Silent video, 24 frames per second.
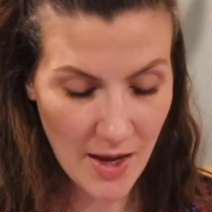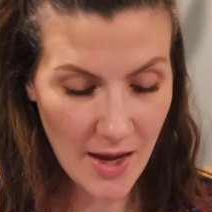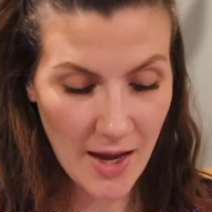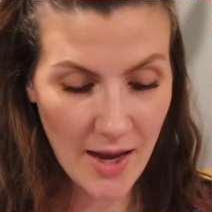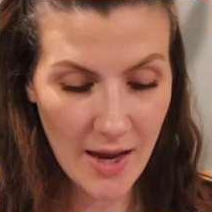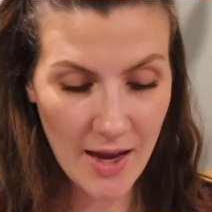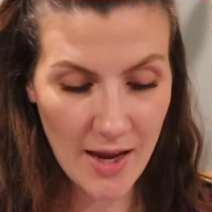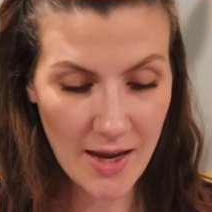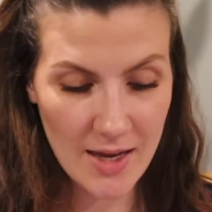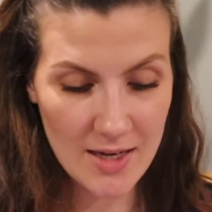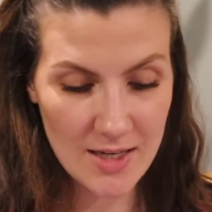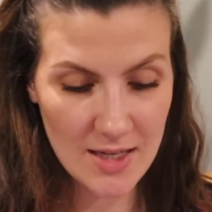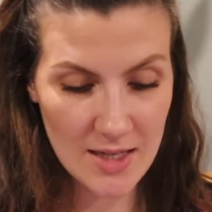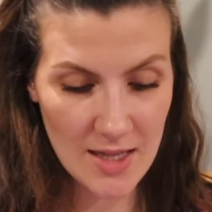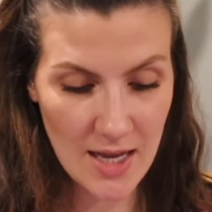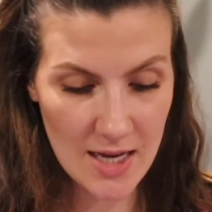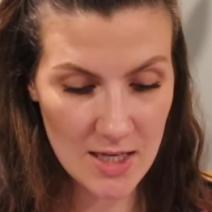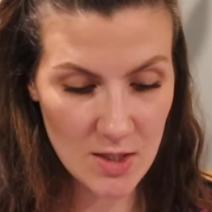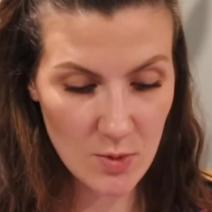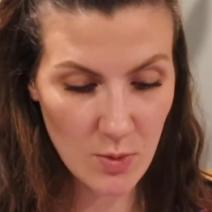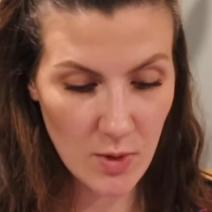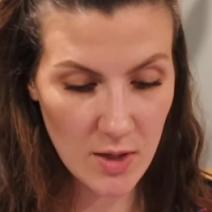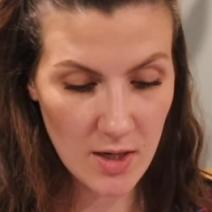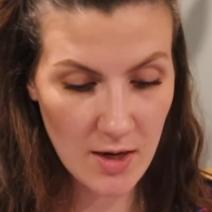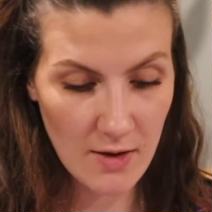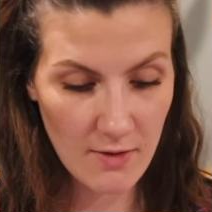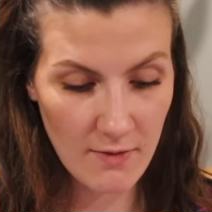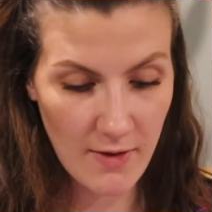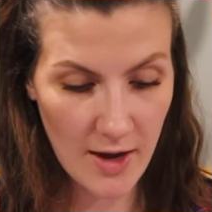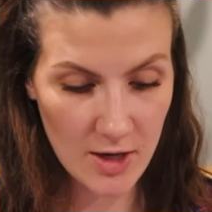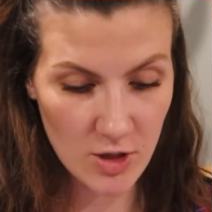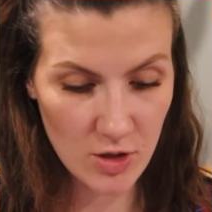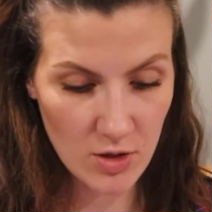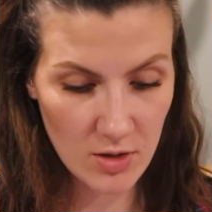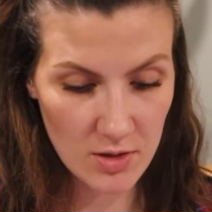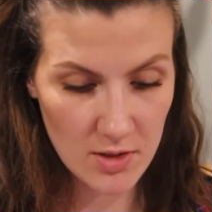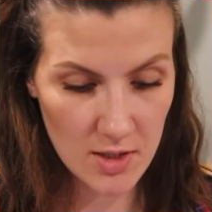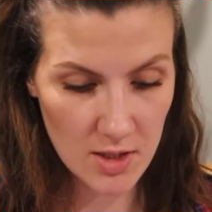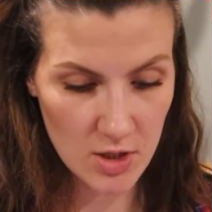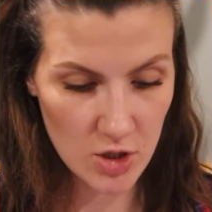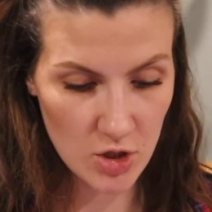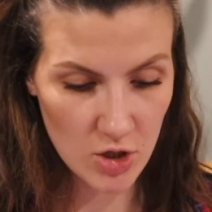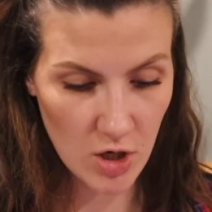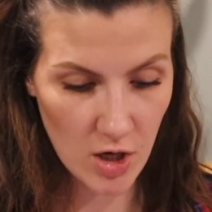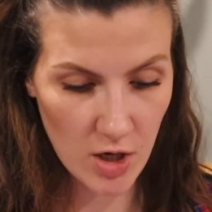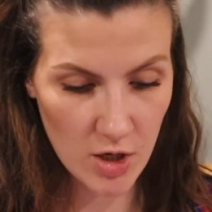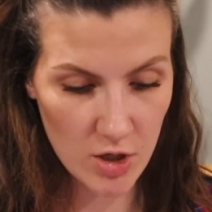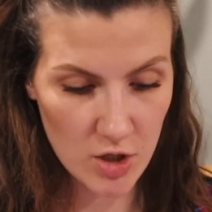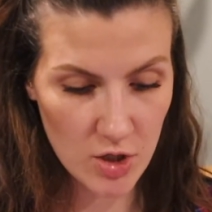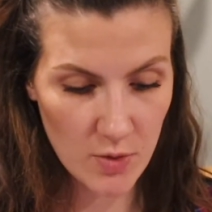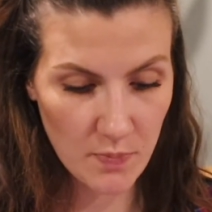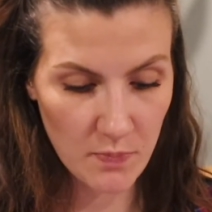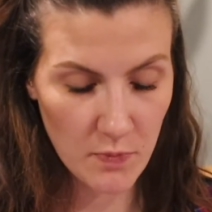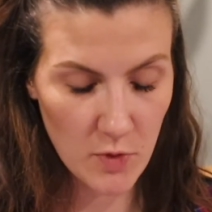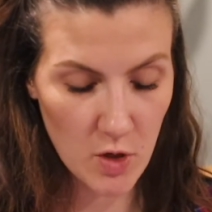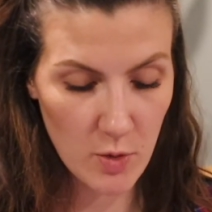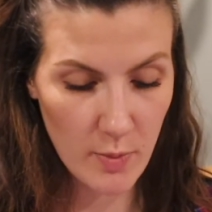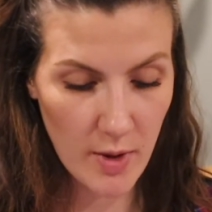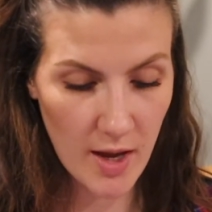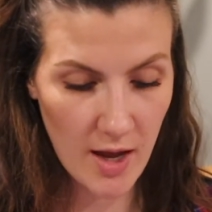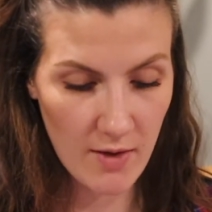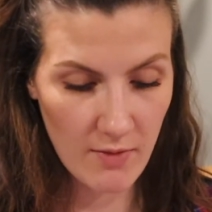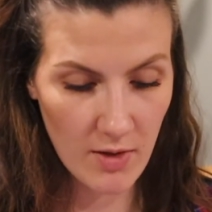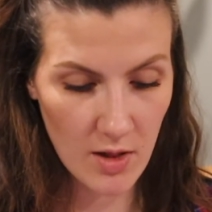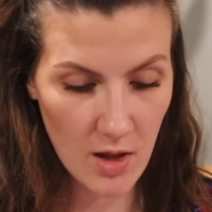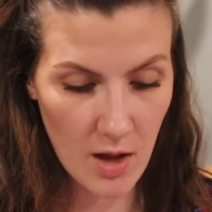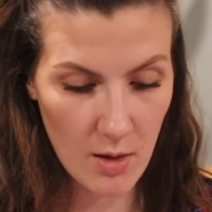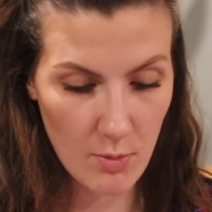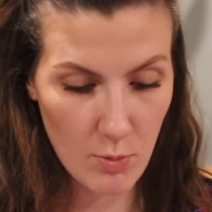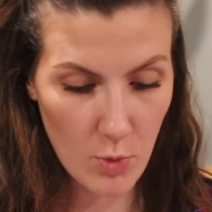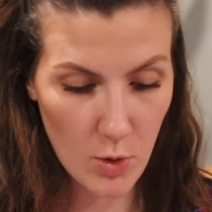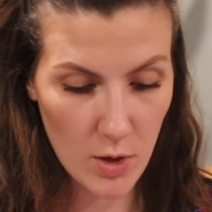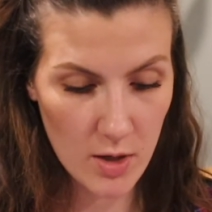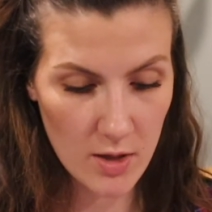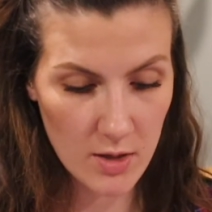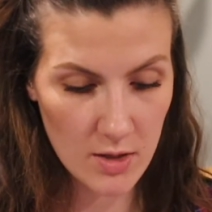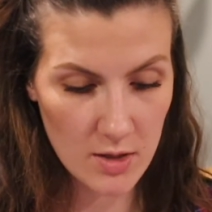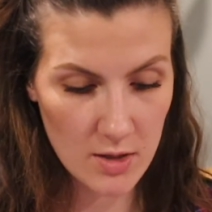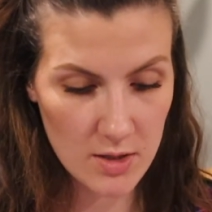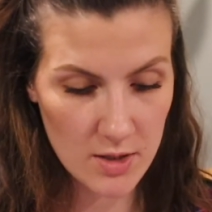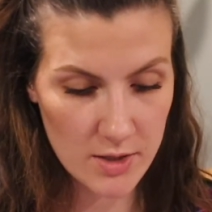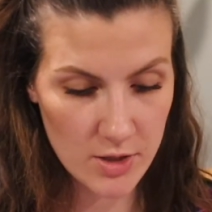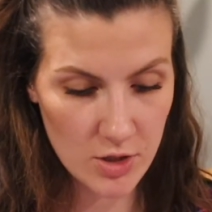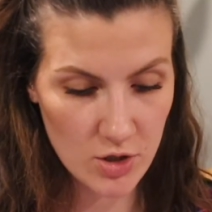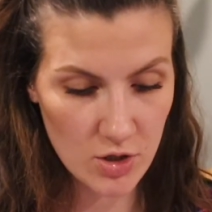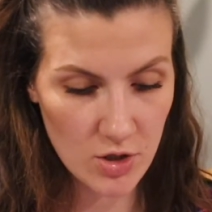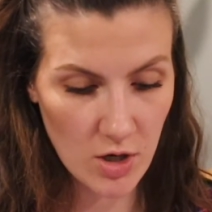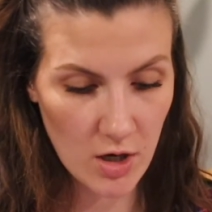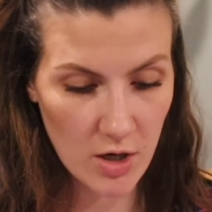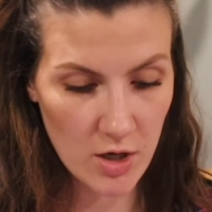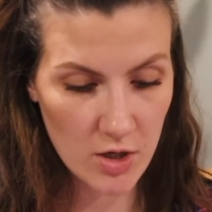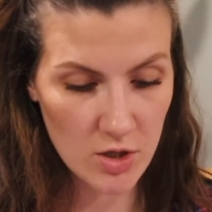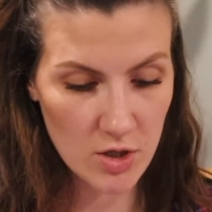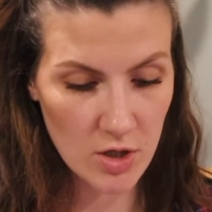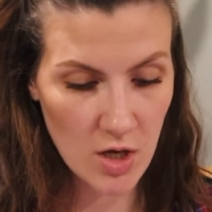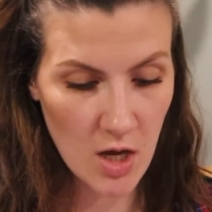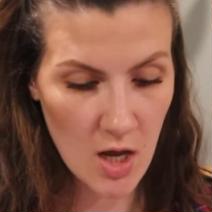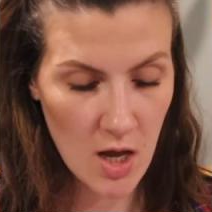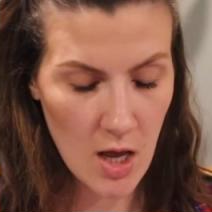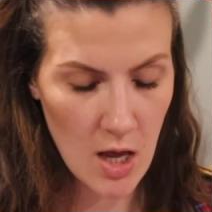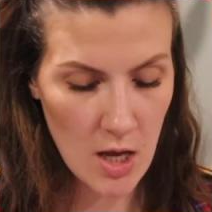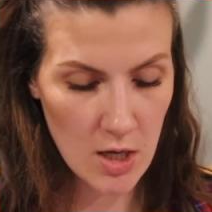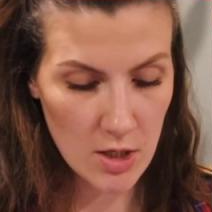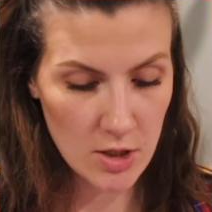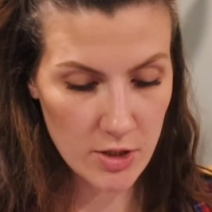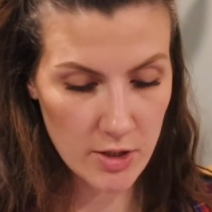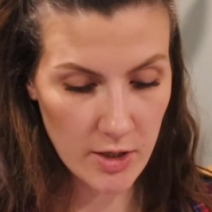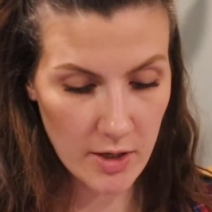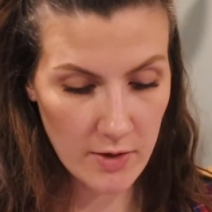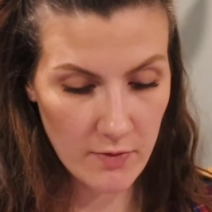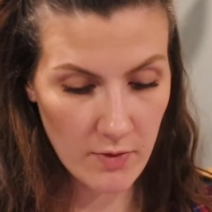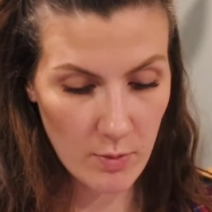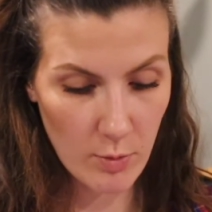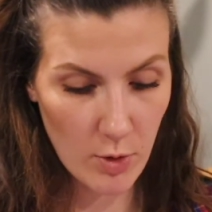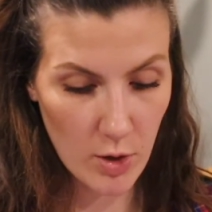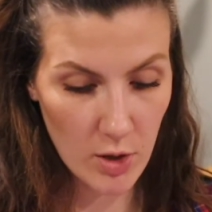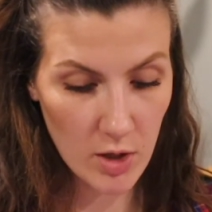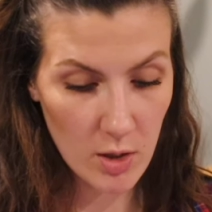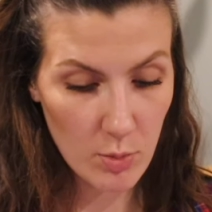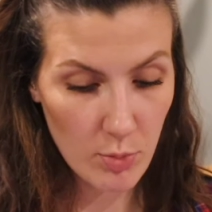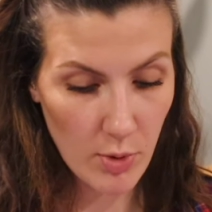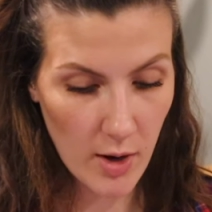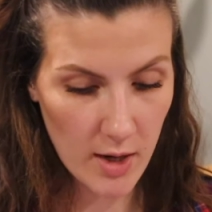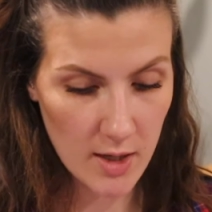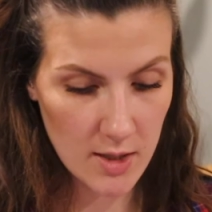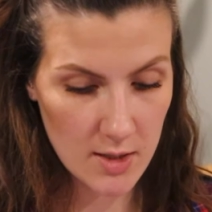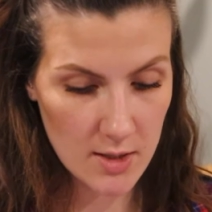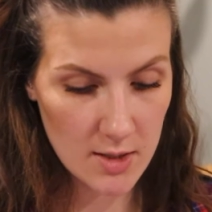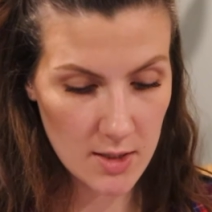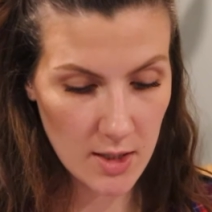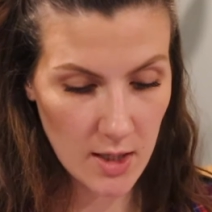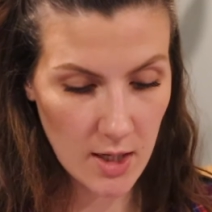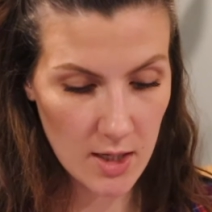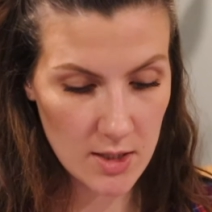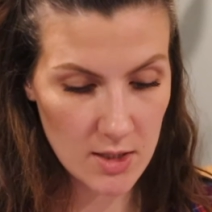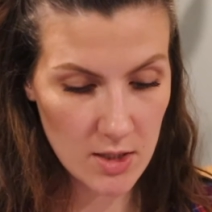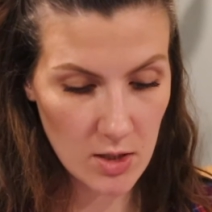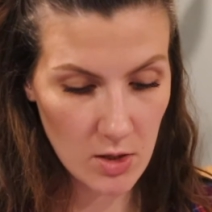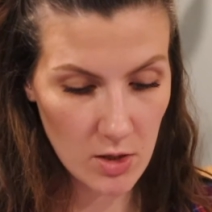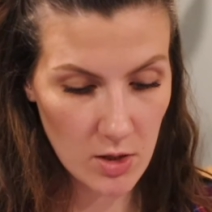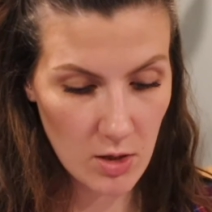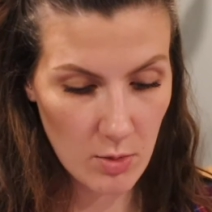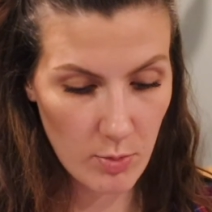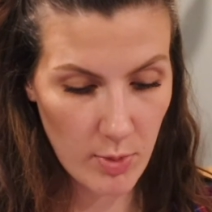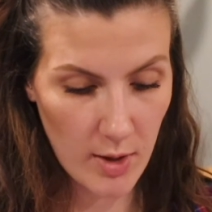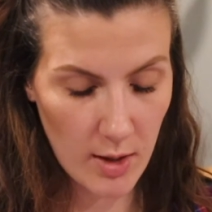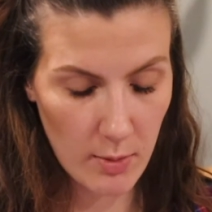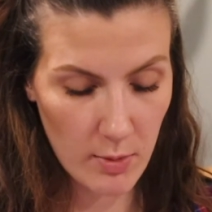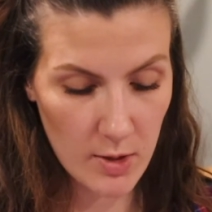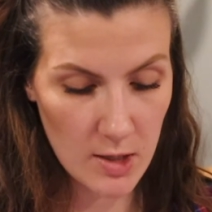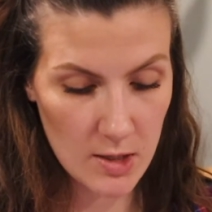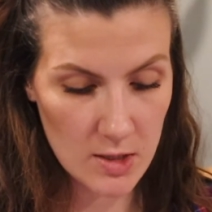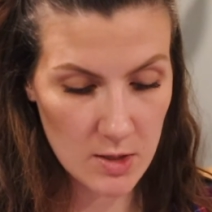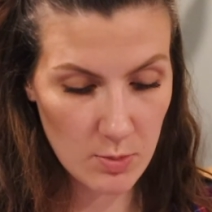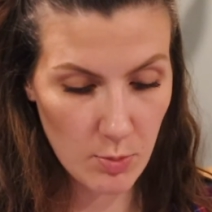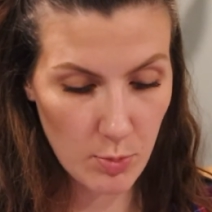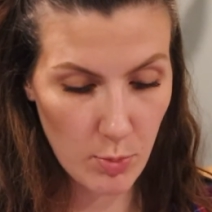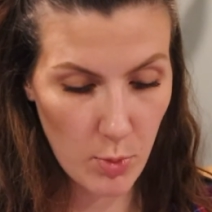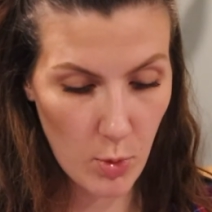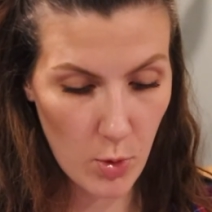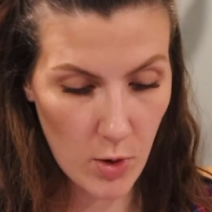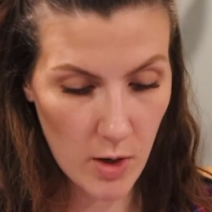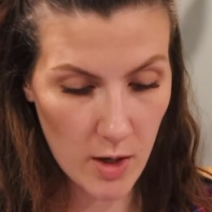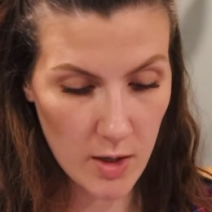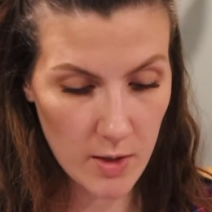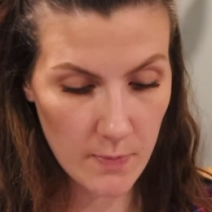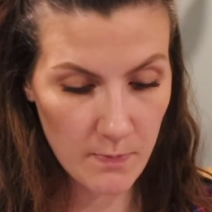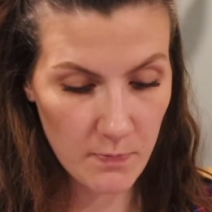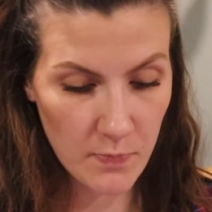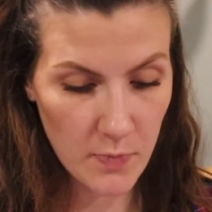And the last one, vaginal discharge. You may have a lot more discharge starting from early pregnancy until your baby is born.